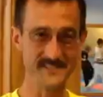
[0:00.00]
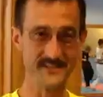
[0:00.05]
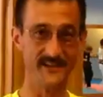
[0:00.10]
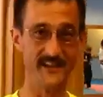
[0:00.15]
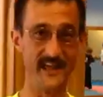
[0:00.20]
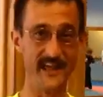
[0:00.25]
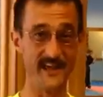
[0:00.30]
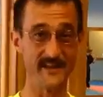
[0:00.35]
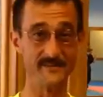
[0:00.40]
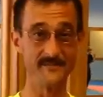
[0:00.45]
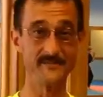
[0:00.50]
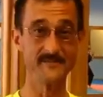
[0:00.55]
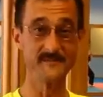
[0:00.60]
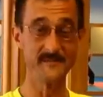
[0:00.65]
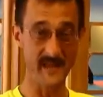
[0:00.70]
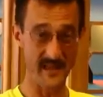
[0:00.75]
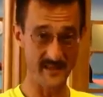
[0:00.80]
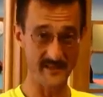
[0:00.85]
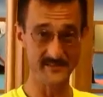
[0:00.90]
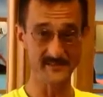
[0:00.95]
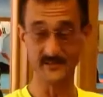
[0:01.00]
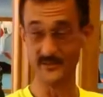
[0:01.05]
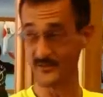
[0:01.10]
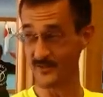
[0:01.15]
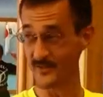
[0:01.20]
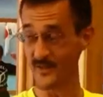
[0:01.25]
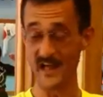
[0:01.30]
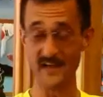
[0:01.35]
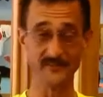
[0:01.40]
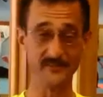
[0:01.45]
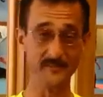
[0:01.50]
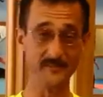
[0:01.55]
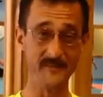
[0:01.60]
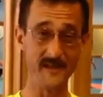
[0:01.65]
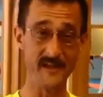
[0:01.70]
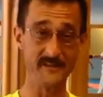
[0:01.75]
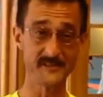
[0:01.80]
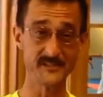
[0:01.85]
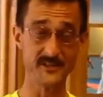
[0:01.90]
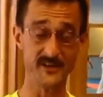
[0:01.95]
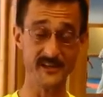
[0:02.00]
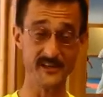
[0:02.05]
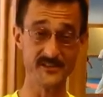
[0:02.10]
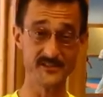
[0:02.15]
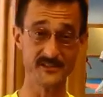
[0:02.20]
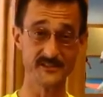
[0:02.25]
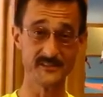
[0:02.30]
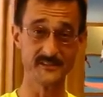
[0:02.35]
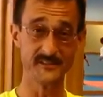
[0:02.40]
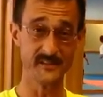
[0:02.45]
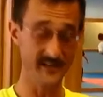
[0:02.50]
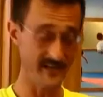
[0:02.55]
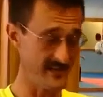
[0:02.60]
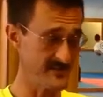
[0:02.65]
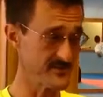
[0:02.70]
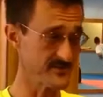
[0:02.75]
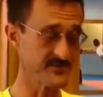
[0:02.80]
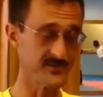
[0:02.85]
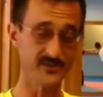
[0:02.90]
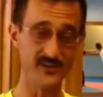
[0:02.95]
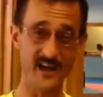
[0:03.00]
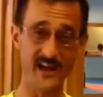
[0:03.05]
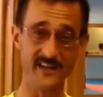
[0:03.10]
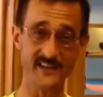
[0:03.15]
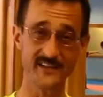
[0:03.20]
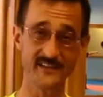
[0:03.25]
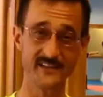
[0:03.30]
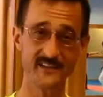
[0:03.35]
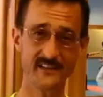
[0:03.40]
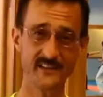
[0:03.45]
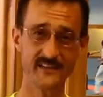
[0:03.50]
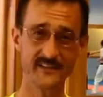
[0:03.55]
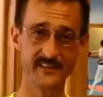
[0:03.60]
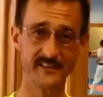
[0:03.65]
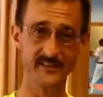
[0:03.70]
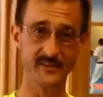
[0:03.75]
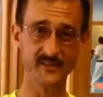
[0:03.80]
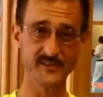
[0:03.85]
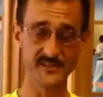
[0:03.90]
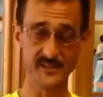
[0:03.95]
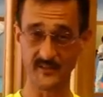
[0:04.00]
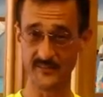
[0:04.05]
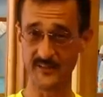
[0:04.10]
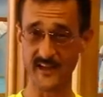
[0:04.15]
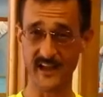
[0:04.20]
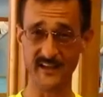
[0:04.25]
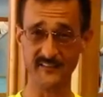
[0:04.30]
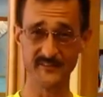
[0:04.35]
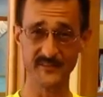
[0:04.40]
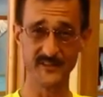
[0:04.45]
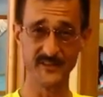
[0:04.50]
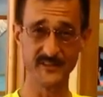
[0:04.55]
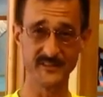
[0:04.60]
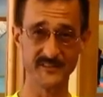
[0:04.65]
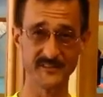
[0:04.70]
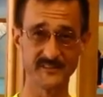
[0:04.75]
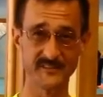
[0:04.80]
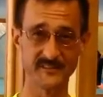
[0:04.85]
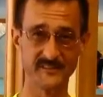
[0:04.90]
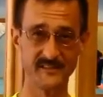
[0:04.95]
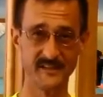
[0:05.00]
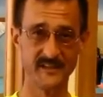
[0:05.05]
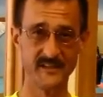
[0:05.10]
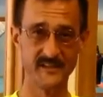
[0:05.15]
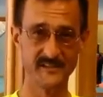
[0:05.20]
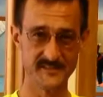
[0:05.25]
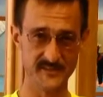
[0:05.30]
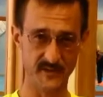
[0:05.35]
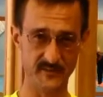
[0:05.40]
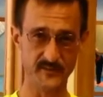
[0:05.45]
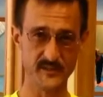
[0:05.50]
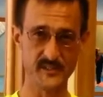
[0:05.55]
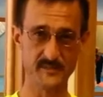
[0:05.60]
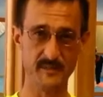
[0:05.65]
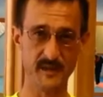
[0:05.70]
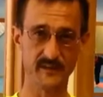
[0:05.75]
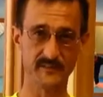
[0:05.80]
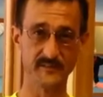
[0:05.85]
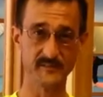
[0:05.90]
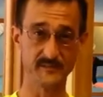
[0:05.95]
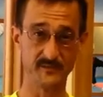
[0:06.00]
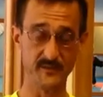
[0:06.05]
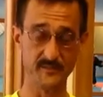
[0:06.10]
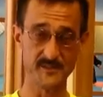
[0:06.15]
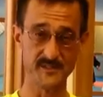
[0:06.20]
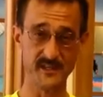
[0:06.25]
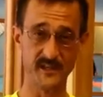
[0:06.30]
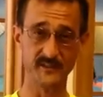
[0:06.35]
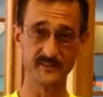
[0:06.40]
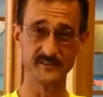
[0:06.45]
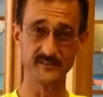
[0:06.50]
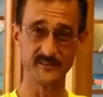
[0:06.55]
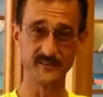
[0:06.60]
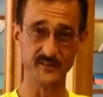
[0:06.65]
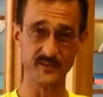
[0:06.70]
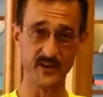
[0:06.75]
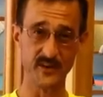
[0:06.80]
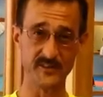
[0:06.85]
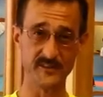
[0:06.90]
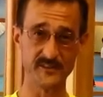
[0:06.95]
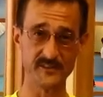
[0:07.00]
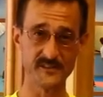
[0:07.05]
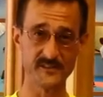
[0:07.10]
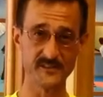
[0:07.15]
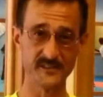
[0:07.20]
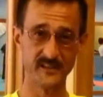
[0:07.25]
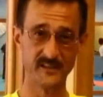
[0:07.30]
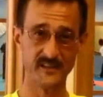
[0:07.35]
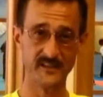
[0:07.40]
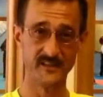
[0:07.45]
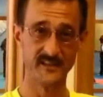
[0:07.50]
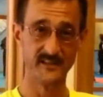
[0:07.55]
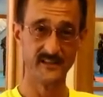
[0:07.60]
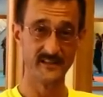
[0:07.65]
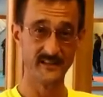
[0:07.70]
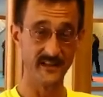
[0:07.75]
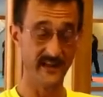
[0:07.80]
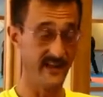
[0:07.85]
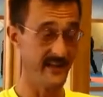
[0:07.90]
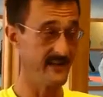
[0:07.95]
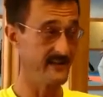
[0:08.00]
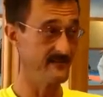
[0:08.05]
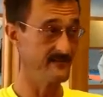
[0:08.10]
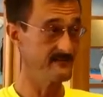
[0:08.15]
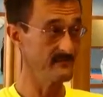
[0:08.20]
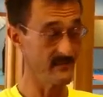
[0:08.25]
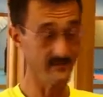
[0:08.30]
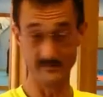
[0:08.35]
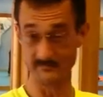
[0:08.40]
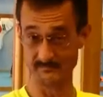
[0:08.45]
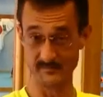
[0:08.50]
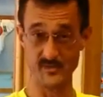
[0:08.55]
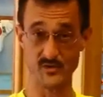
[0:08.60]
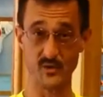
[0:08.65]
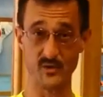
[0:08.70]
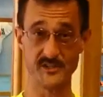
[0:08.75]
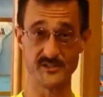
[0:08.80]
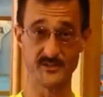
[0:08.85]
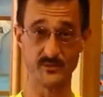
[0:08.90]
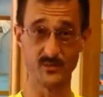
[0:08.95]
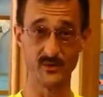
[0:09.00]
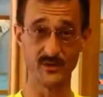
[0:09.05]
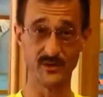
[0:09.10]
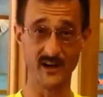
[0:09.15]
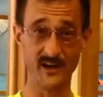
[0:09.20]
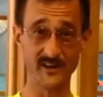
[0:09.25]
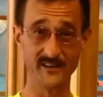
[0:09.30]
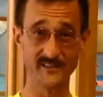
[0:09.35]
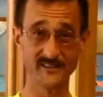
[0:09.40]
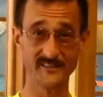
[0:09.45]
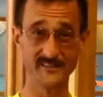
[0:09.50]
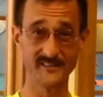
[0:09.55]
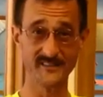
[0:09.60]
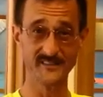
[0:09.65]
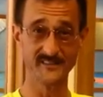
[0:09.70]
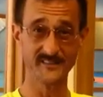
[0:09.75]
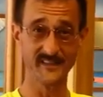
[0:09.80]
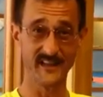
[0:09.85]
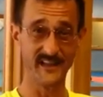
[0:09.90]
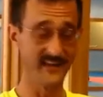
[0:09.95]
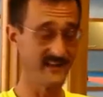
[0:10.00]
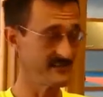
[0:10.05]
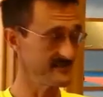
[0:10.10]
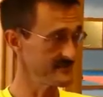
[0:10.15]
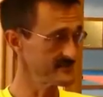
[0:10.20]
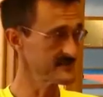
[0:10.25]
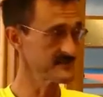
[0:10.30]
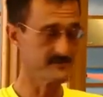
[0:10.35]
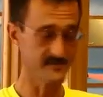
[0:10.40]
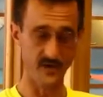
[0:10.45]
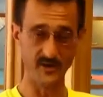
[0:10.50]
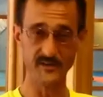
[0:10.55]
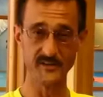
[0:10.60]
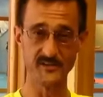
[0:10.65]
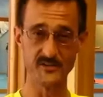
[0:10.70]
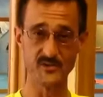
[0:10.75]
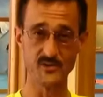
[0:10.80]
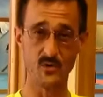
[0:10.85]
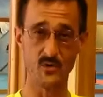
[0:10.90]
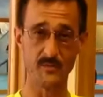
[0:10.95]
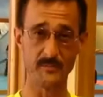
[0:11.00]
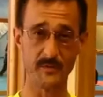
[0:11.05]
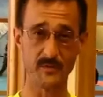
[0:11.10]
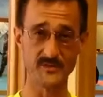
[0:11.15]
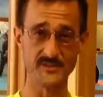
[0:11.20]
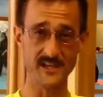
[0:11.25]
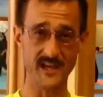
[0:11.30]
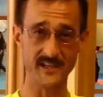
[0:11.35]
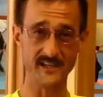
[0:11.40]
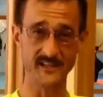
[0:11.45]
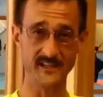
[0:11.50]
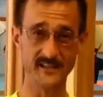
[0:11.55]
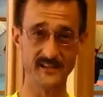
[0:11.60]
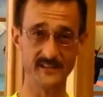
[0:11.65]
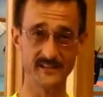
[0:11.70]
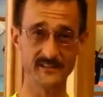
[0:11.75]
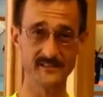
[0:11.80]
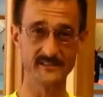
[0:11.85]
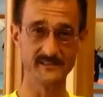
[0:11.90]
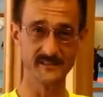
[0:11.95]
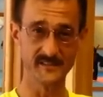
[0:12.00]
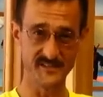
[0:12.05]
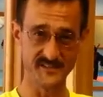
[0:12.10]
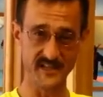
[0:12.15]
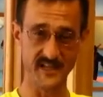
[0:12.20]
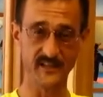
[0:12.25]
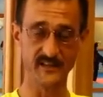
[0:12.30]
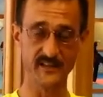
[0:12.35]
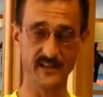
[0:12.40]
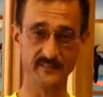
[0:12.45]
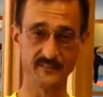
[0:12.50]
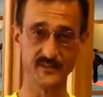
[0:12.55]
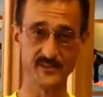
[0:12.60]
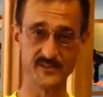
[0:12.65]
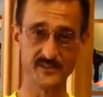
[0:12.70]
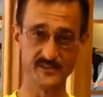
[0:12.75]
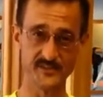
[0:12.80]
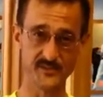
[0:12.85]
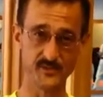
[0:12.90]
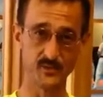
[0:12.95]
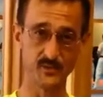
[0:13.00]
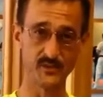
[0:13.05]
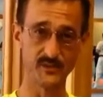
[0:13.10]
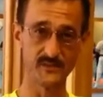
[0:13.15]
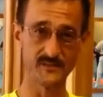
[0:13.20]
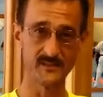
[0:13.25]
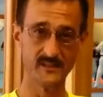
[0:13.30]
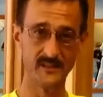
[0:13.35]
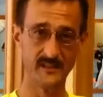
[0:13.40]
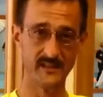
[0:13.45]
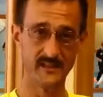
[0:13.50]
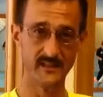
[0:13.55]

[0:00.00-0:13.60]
Son Adam has learned a lot from Master Angel and Angel's Karate. He's learned self-confidence, self-respect for himself and for others, and enjoys to work hard and starting to show up outside of here in his daily efforts in school